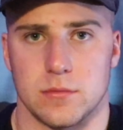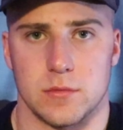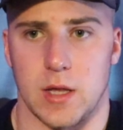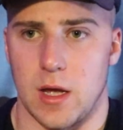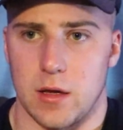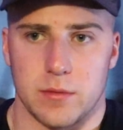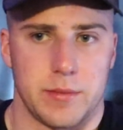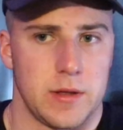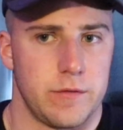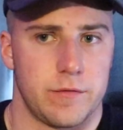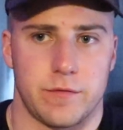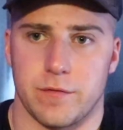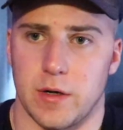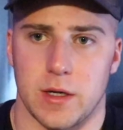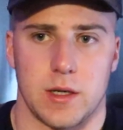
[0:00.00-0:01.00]
they'll be
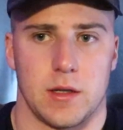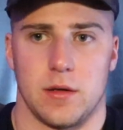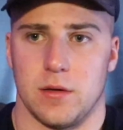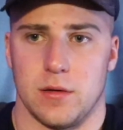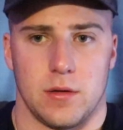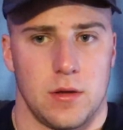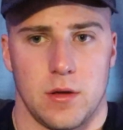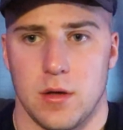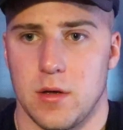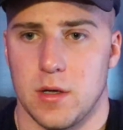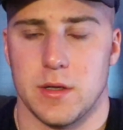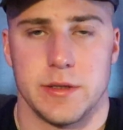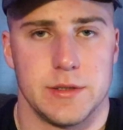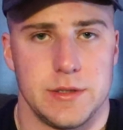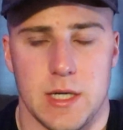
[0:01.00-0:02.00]
freaking
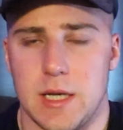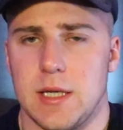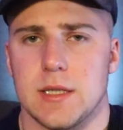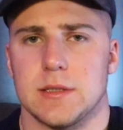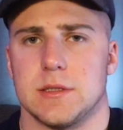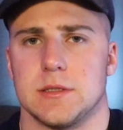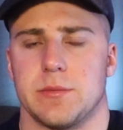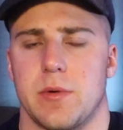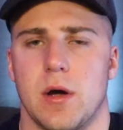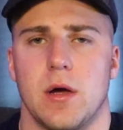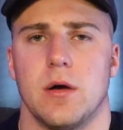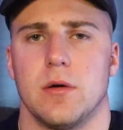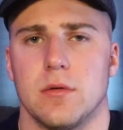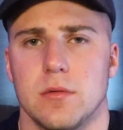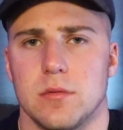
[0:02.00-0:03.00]
geniuses
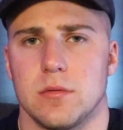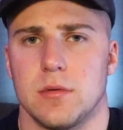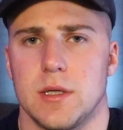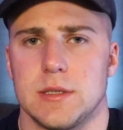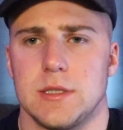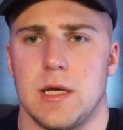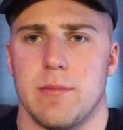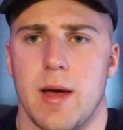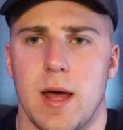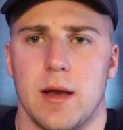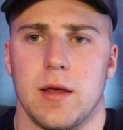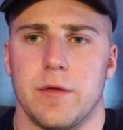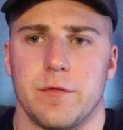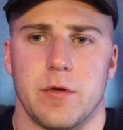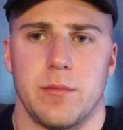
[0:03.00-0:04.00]
bro it's the amount
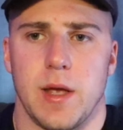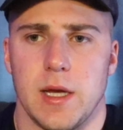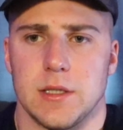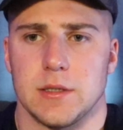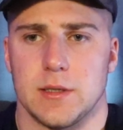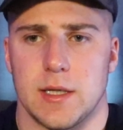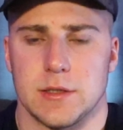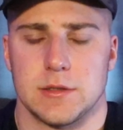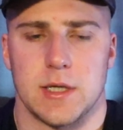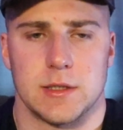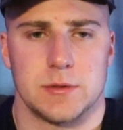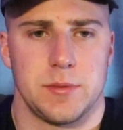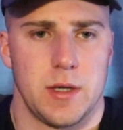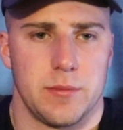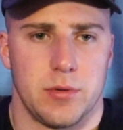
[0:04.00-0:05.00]
of information that's
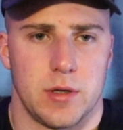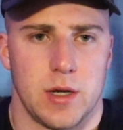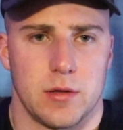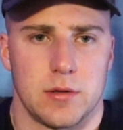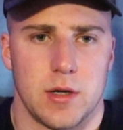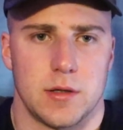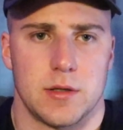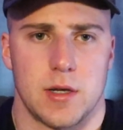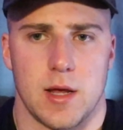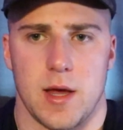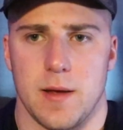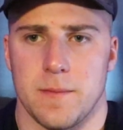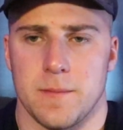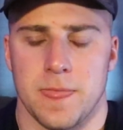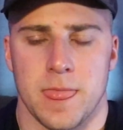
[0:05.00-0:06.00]
that's being put out there
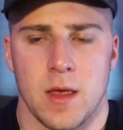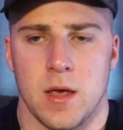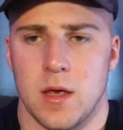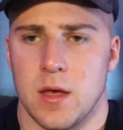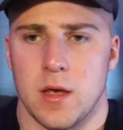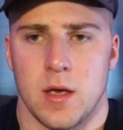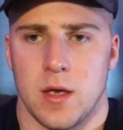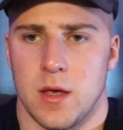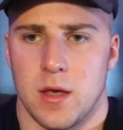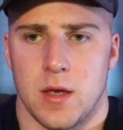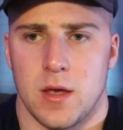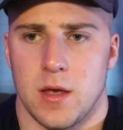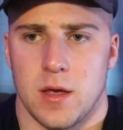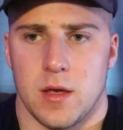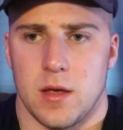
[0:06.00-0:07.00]
today
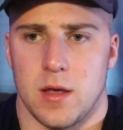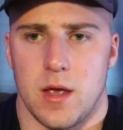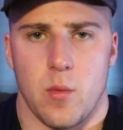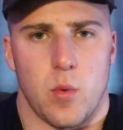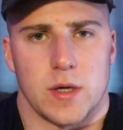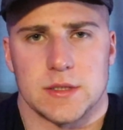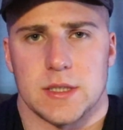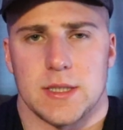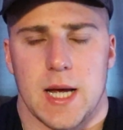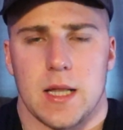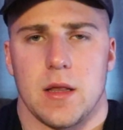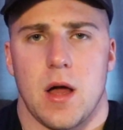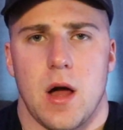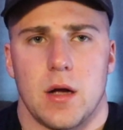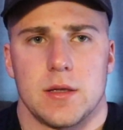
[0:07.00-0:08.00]
it wasn't
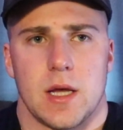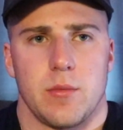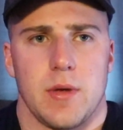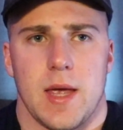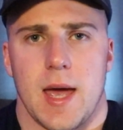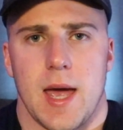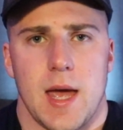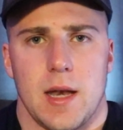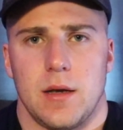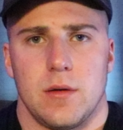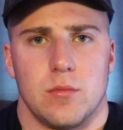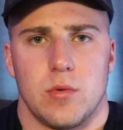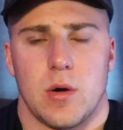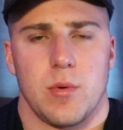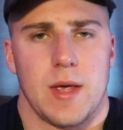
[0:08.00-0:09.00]
that long that we
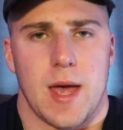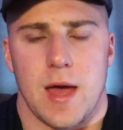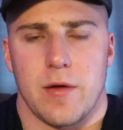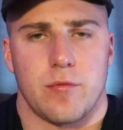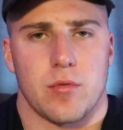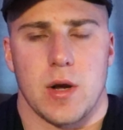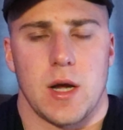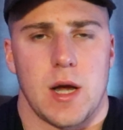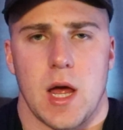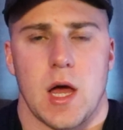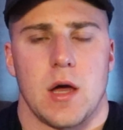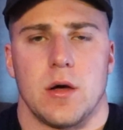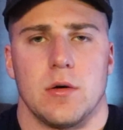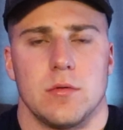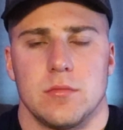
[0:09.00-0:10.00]
had what we have right
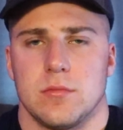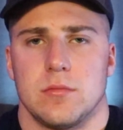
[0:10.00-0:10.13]
now